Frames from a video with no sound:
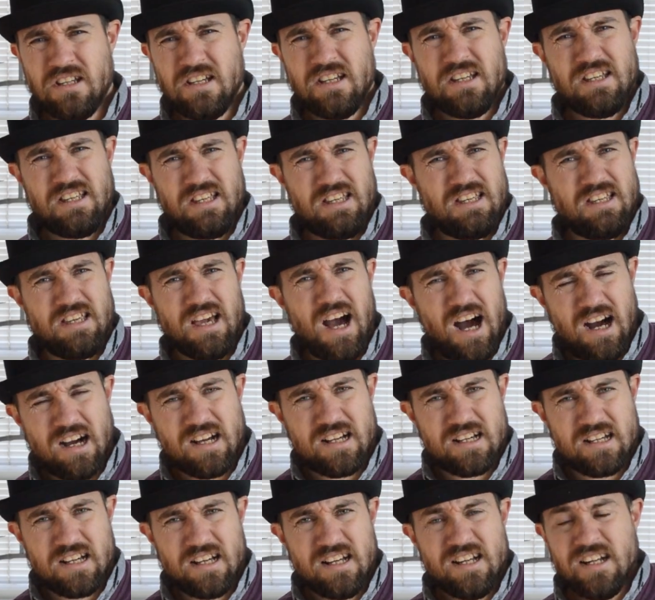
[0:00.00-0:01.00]
Yuck.
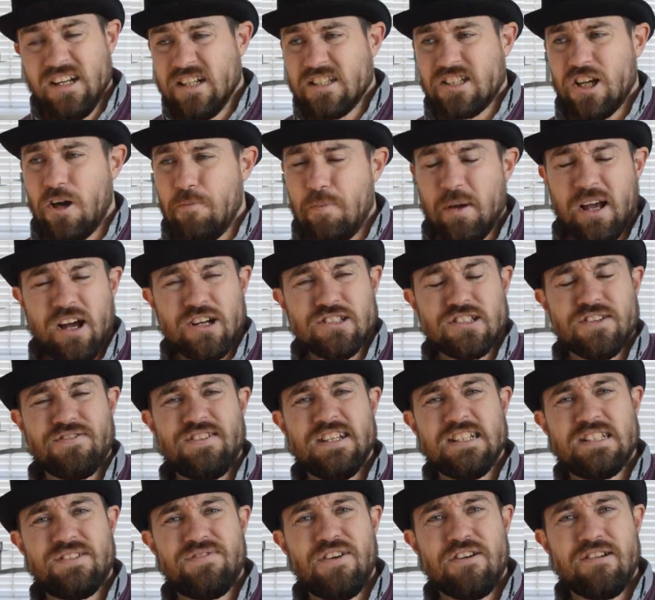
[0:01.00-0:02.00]
So because of
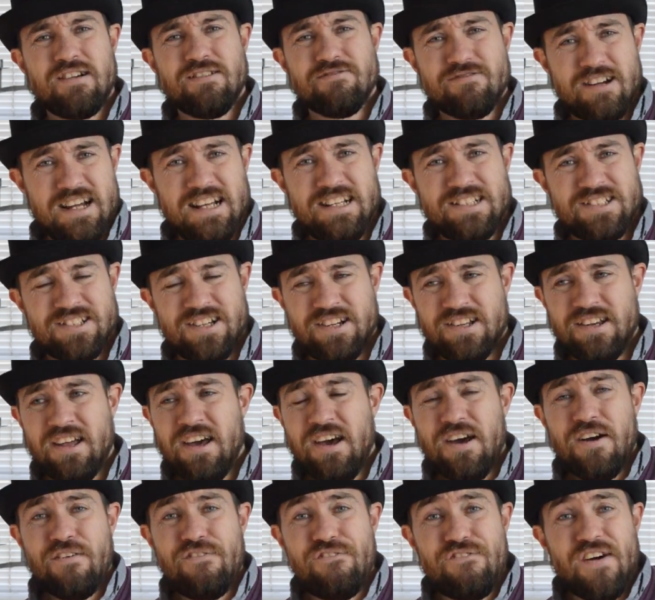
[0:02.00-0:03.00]
this very reason,
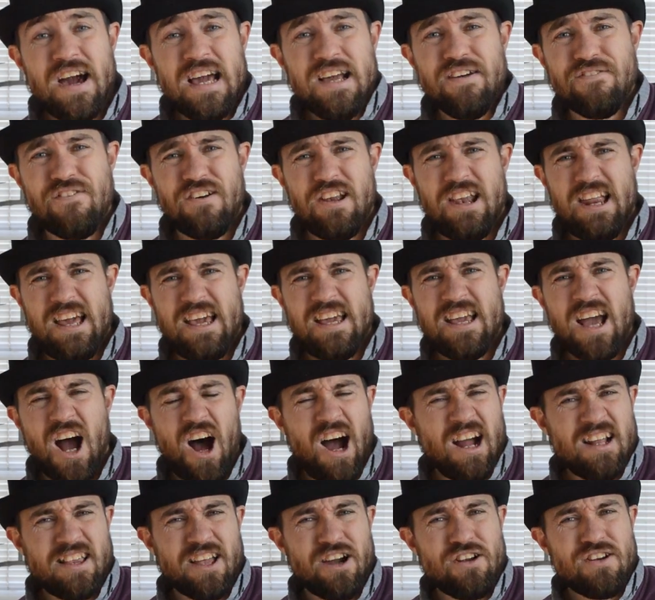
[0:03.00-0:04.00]
thankfully,
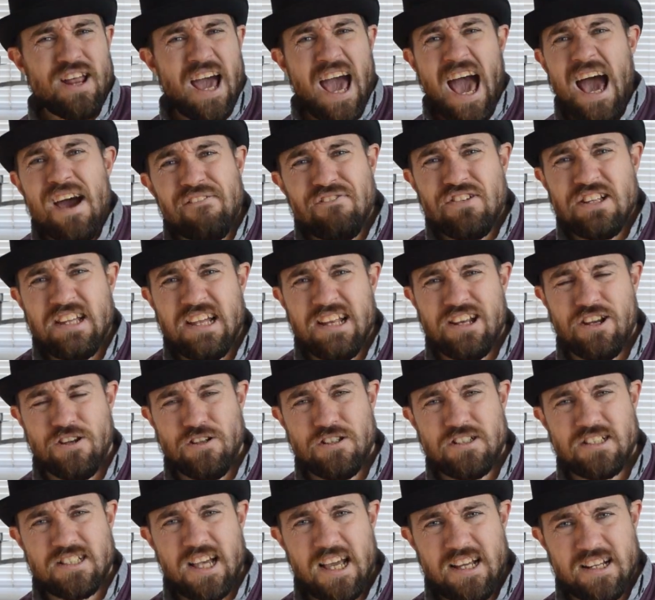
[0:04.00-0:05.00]
I don't have any
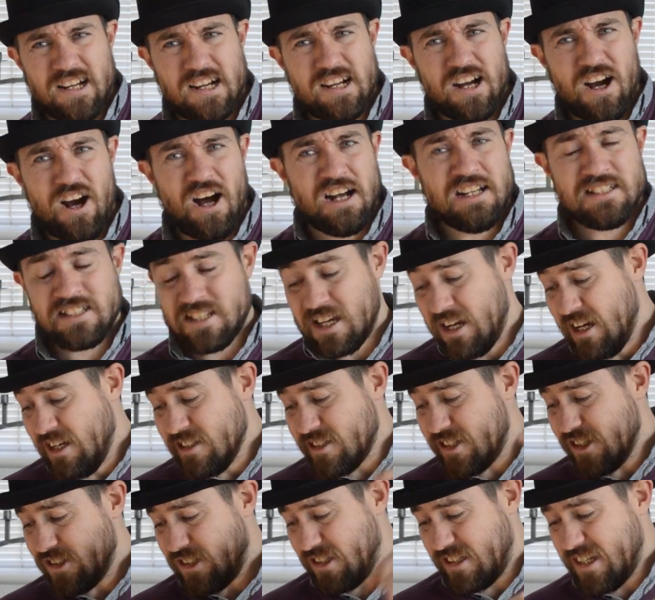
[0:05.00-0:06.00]
loose Sega carts.
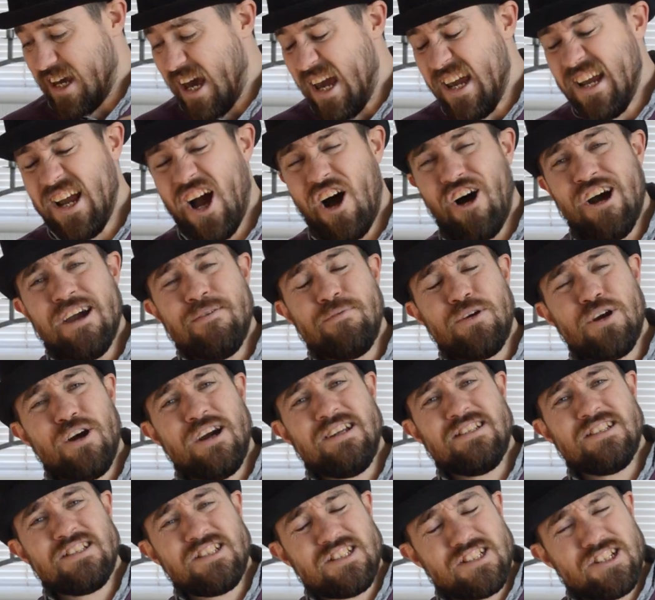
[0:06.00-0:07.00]
So today I'm
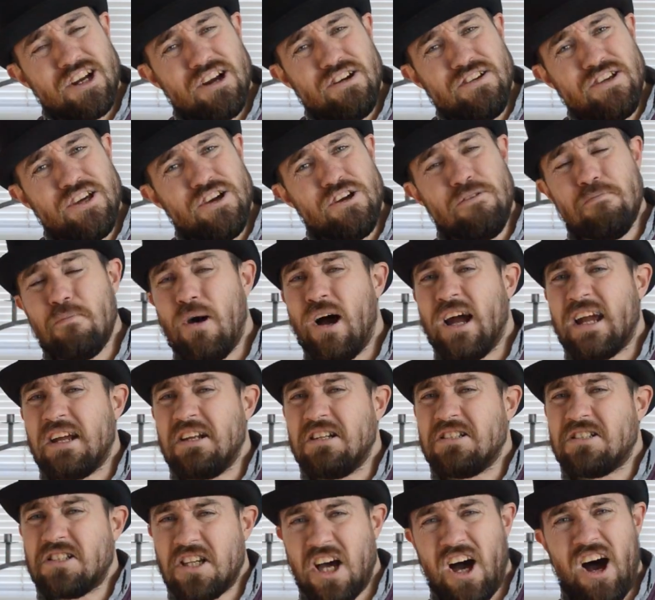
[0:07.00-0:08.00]
going to show you my
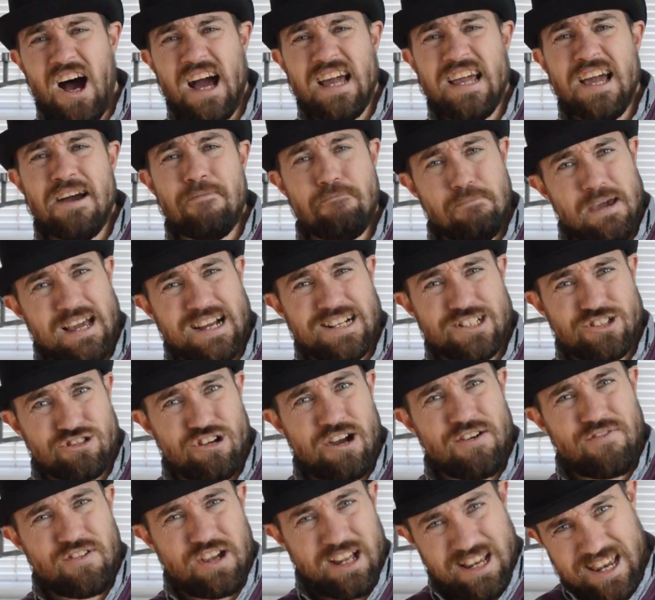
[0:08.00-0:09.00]
entire Mega
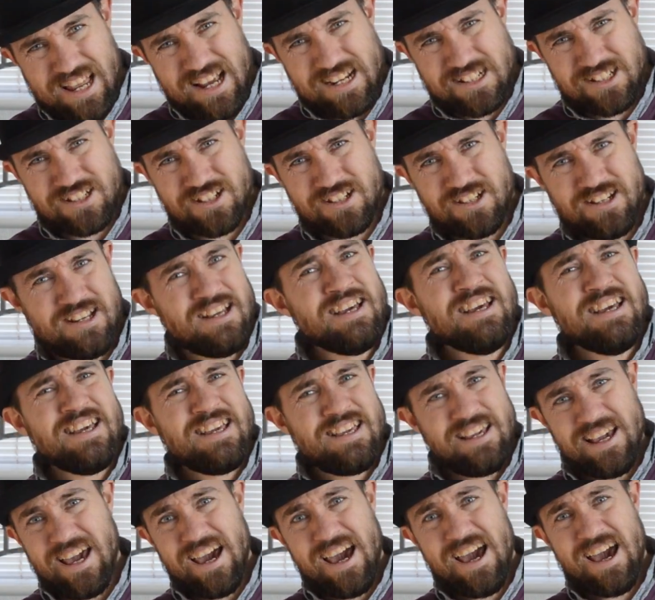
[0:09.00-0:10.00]
Drive collection.
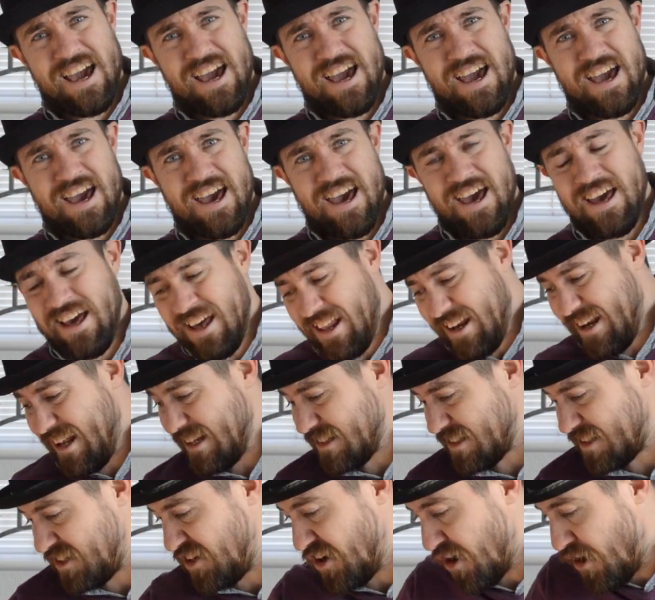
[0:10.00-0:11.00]
Yeah,
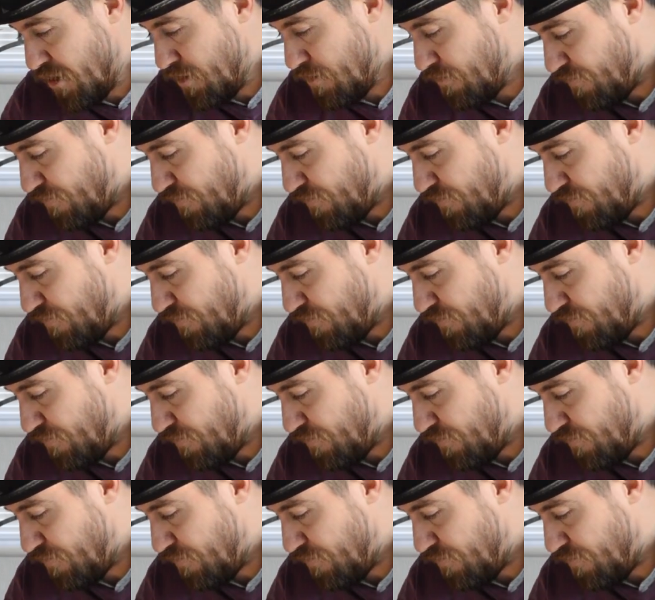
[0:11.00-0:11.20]
let's go